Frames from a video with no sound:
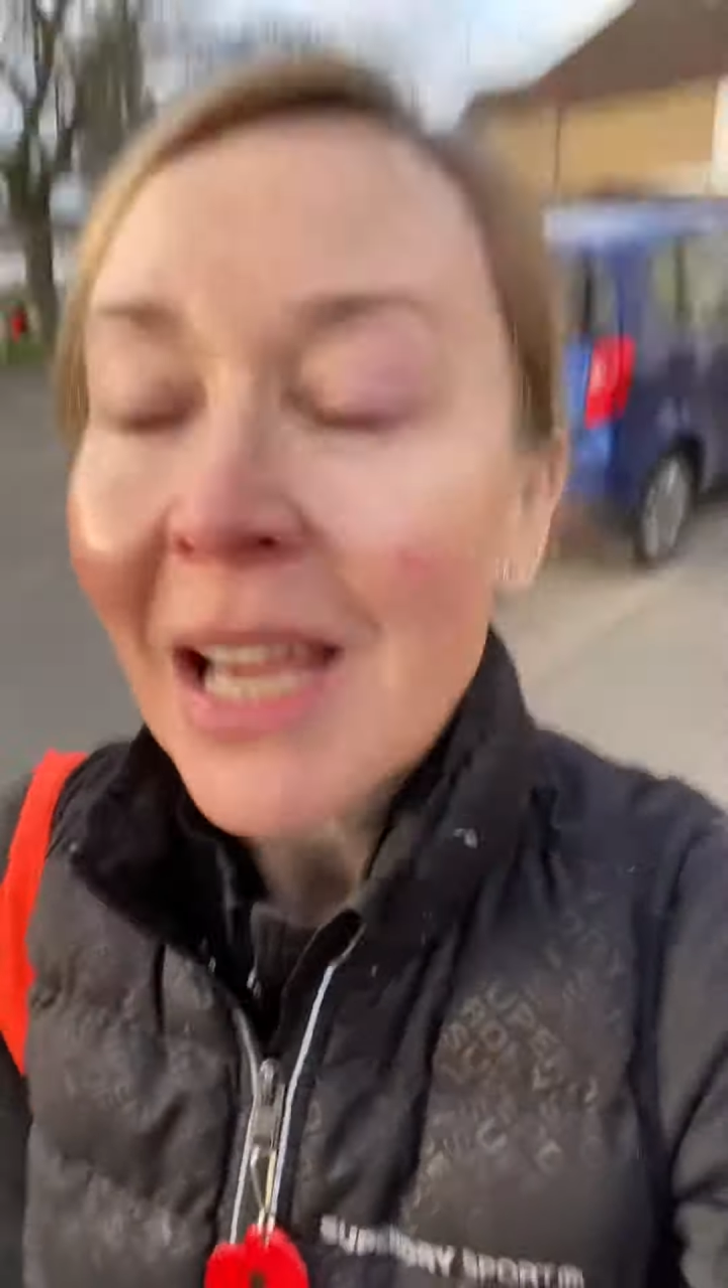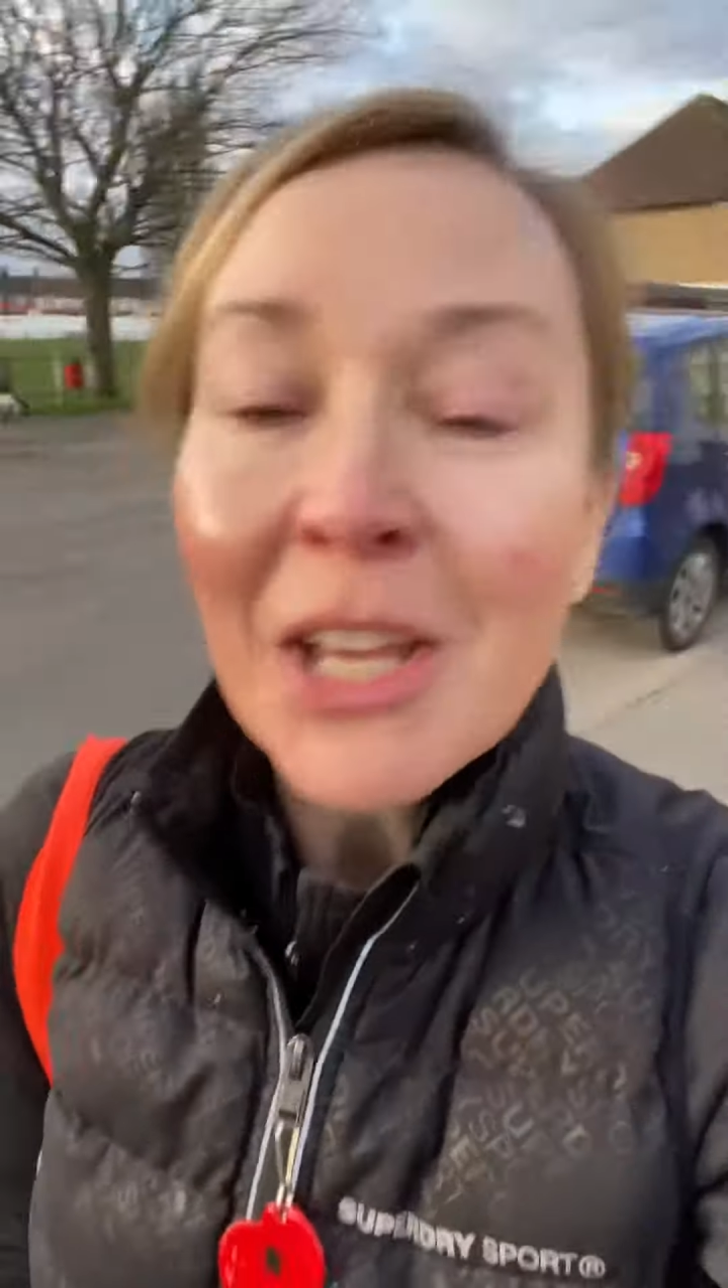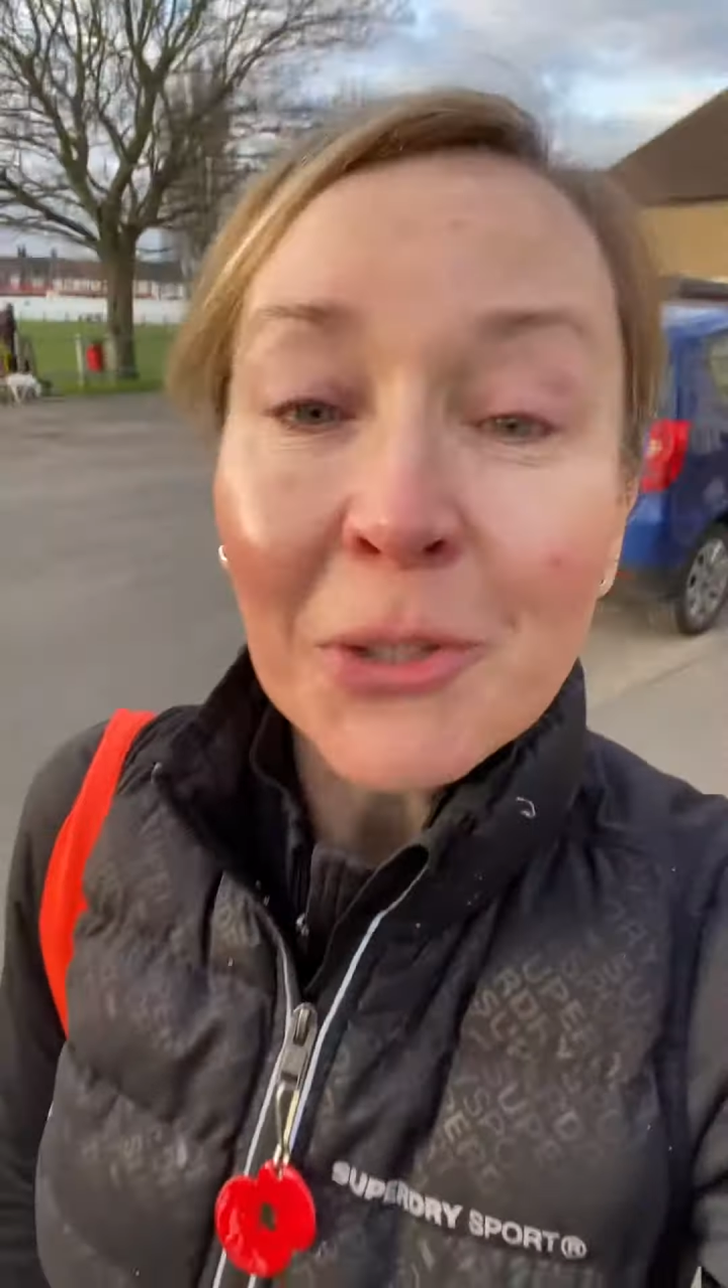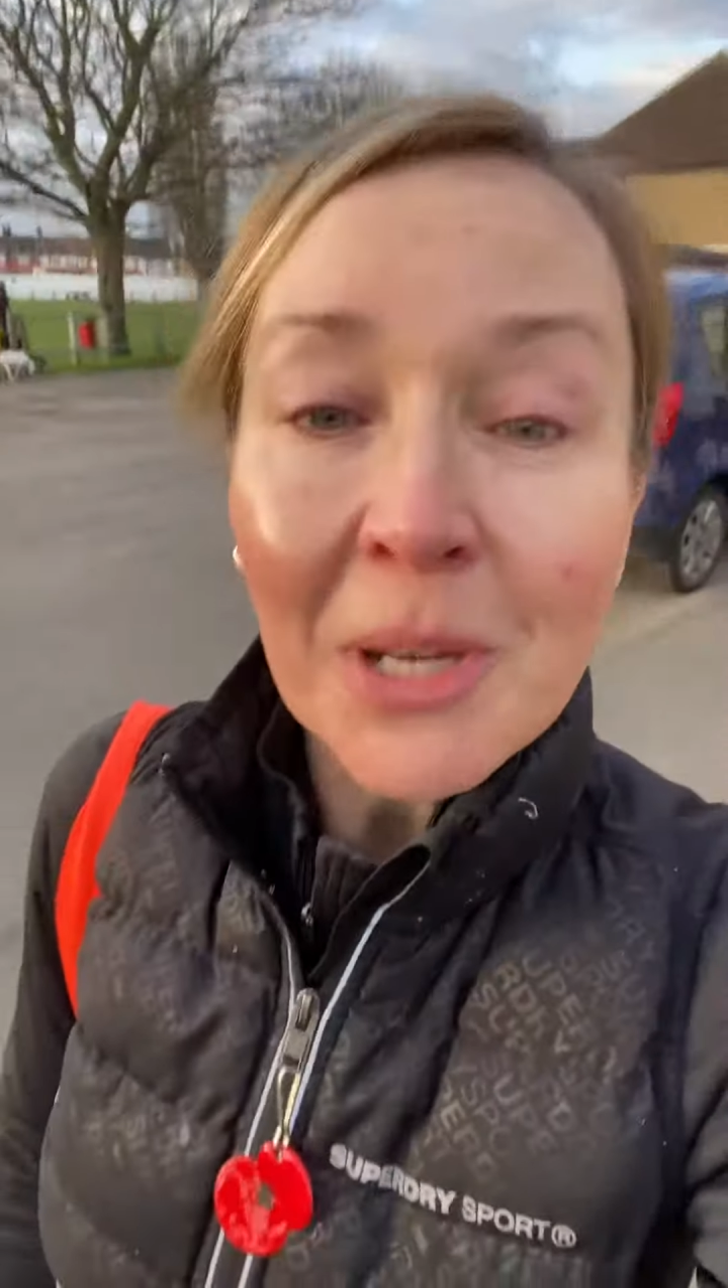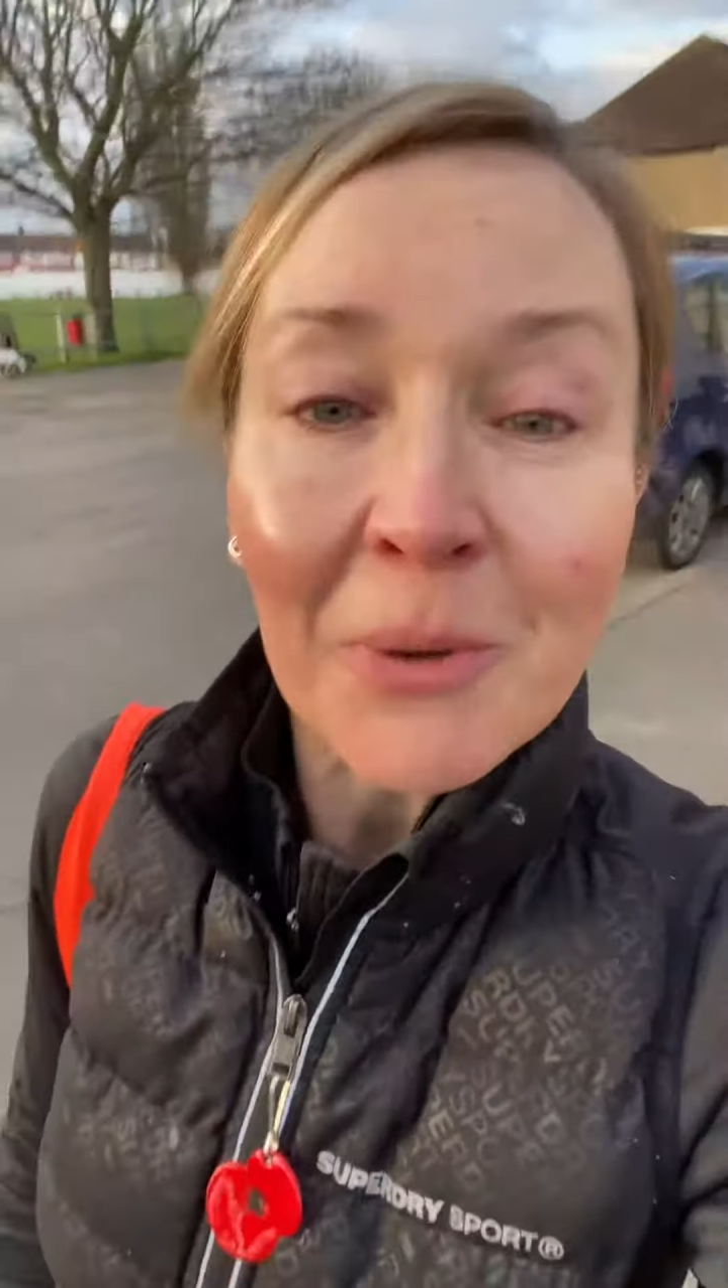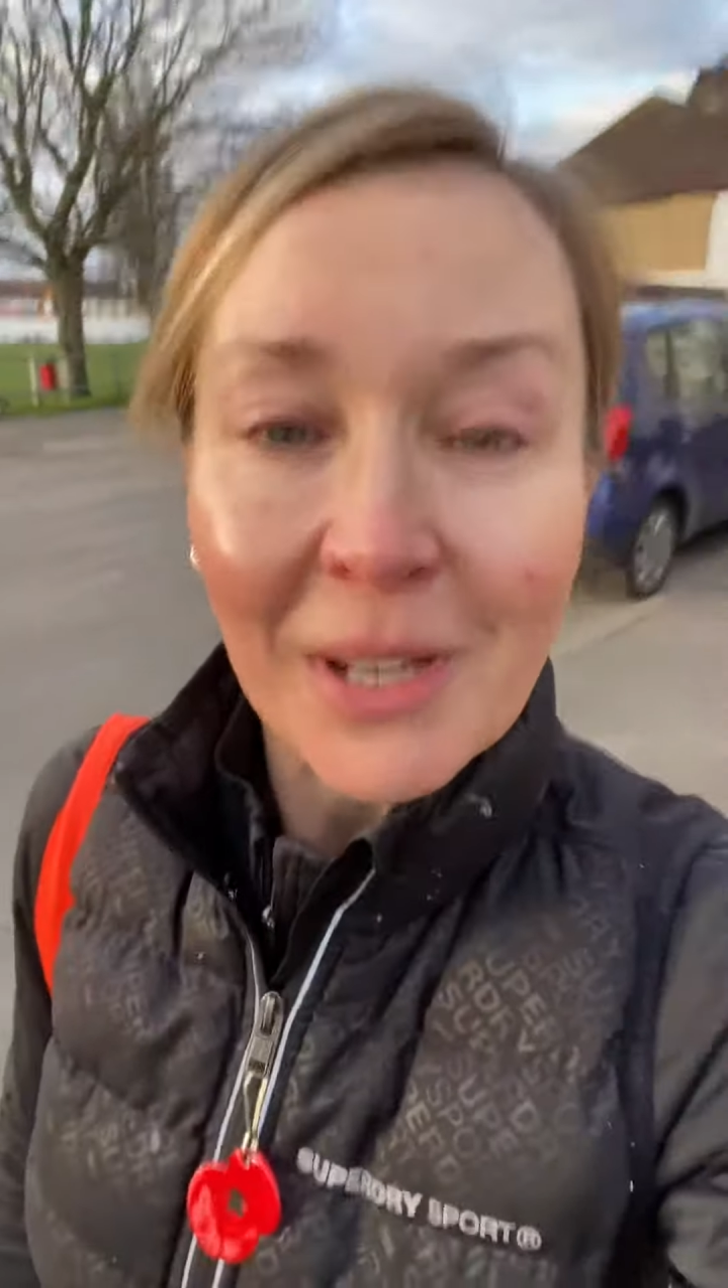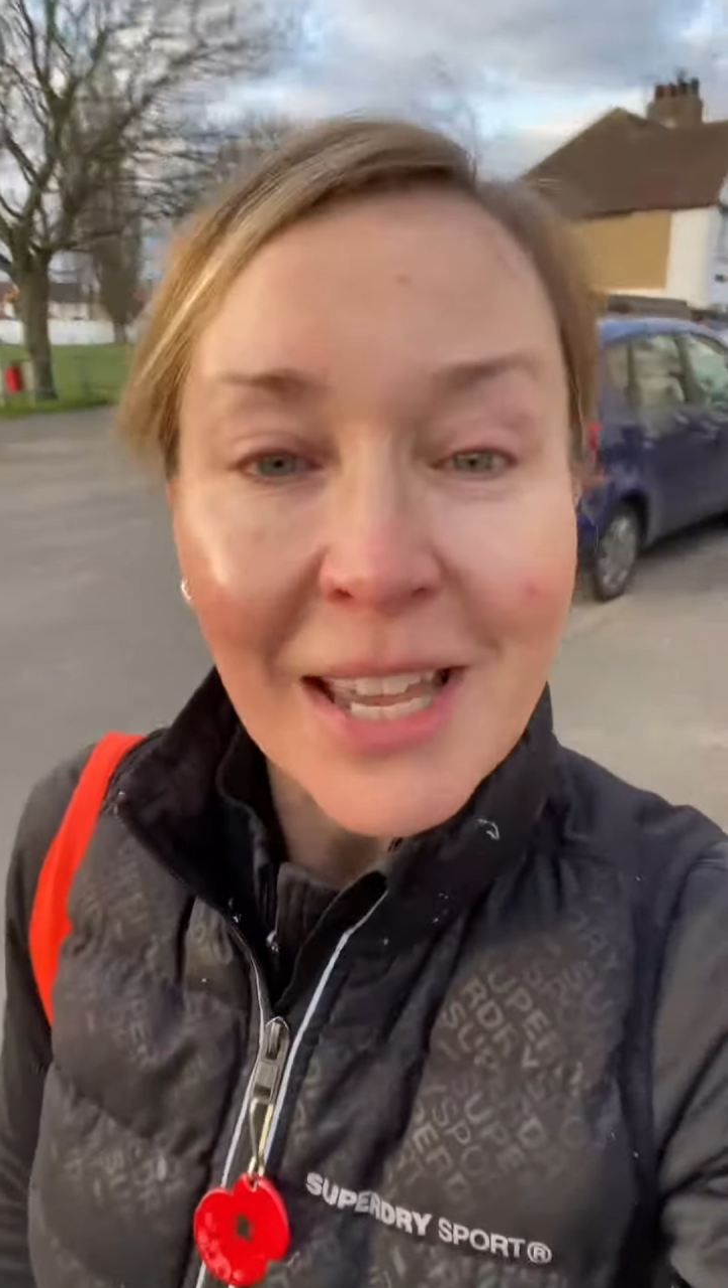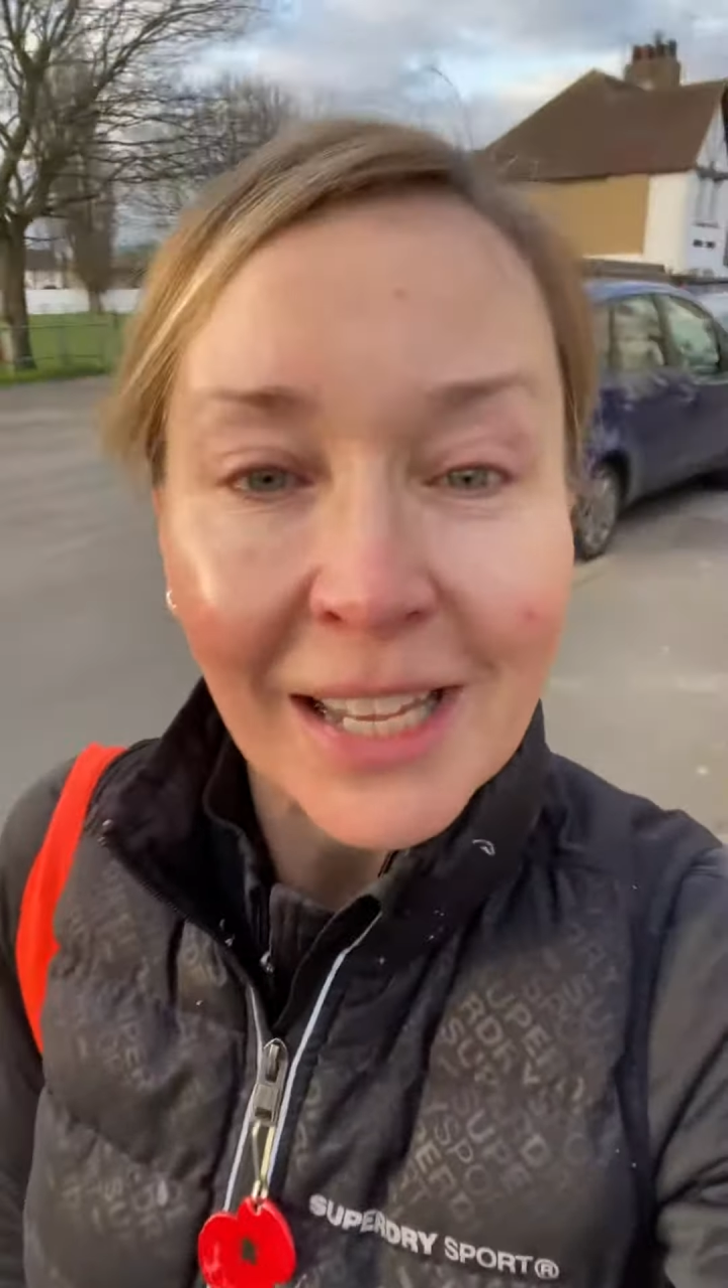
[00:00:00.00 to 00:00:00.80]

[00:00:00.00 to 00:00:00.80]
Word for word: So anyway, yeah,